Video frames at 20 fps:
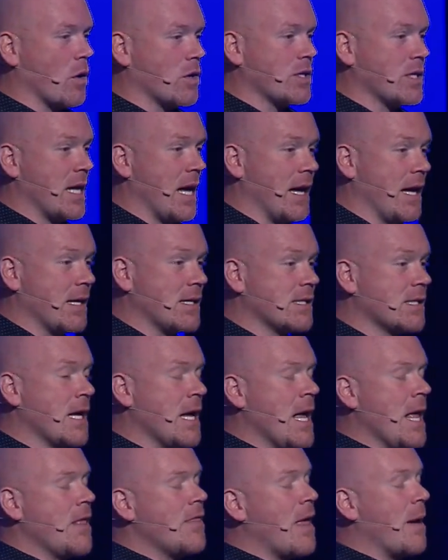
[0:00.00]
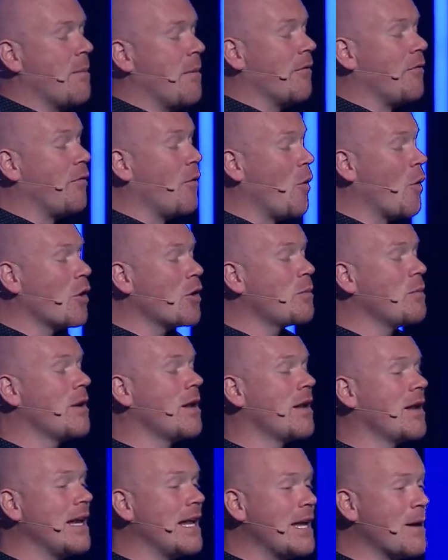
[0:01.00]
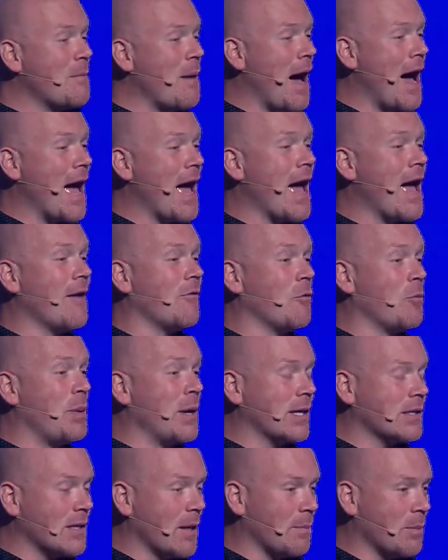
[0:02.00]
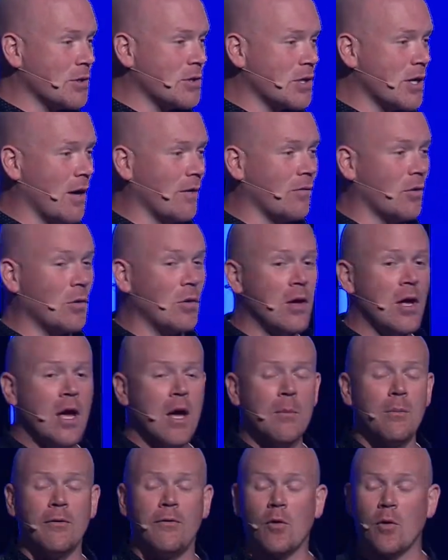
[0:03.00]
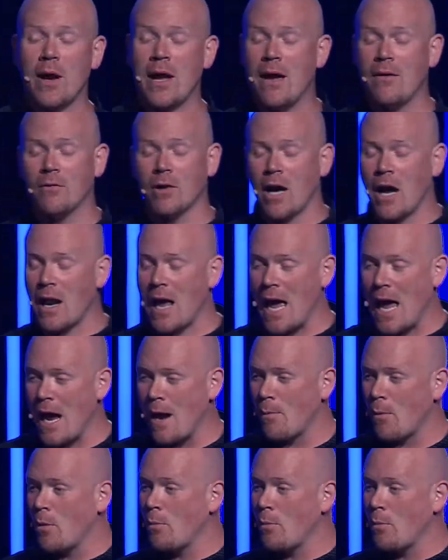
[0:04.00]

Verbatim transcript: says that before Nehemiah ever picked up a shovel, before he ever got a hammer,